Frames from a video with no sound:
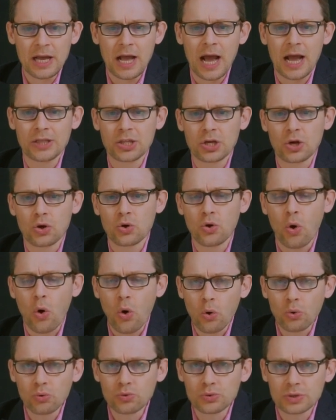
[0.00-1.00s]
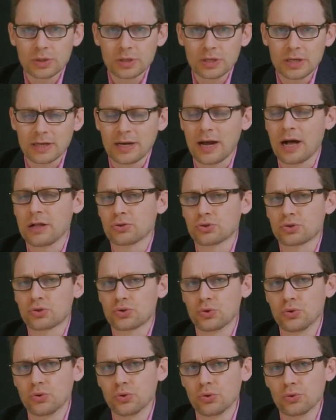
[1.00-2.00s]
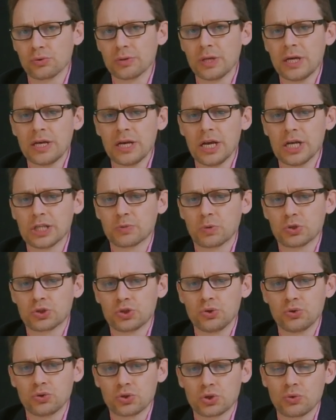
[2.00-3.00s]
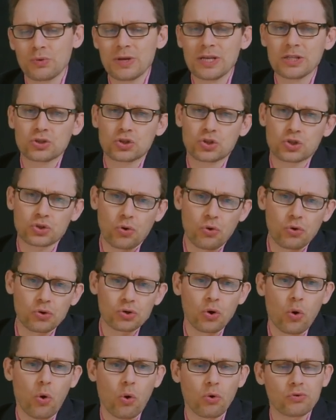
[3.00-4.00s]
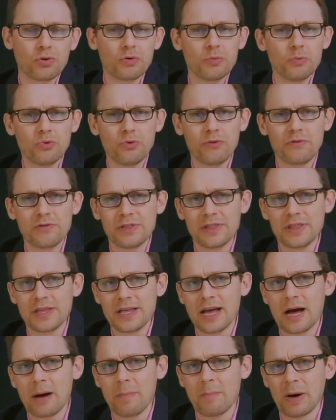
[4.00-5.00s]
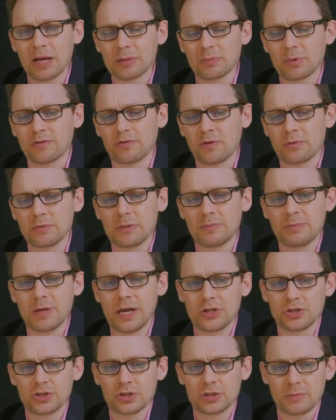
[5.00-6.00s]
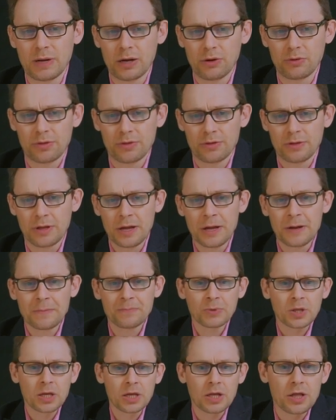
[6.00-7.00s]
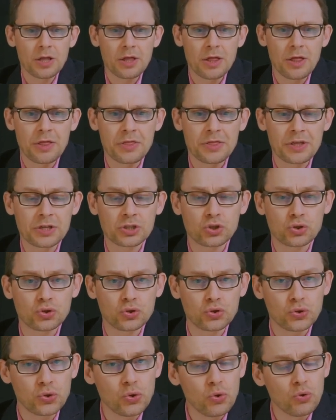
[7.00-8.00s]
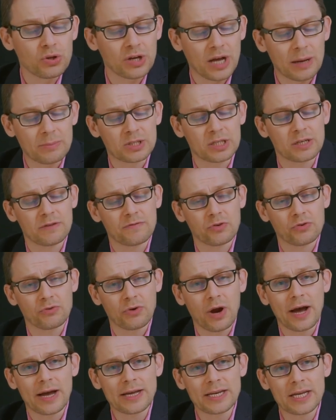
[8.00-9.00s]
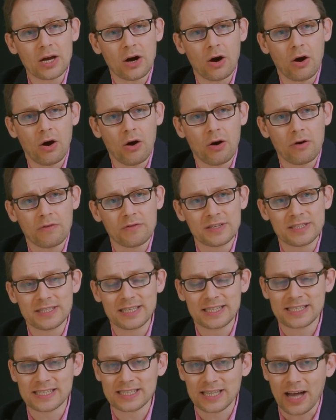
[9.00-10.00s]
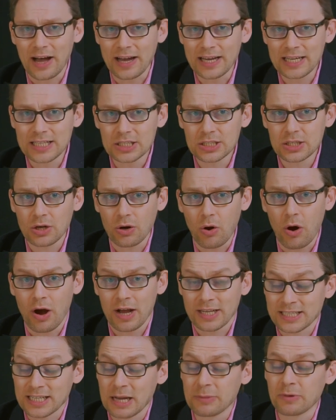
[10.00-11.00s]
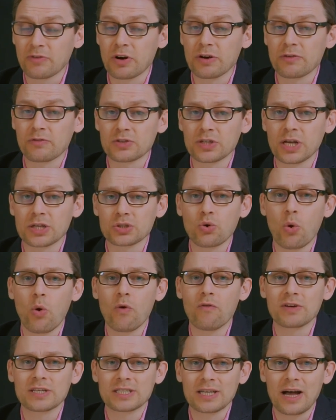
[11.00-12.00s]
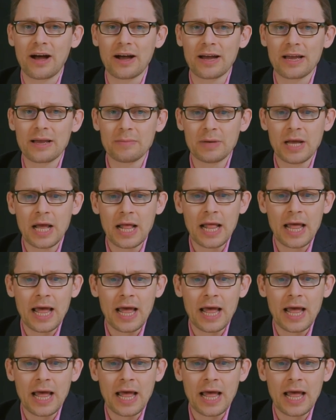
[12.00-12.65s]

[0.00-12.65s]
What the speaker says: And the gold colored tool is what's used to insert or remove the abutment from the patient's mouth. This tool comes in a variety of designs, or has come in a variety of designs over time.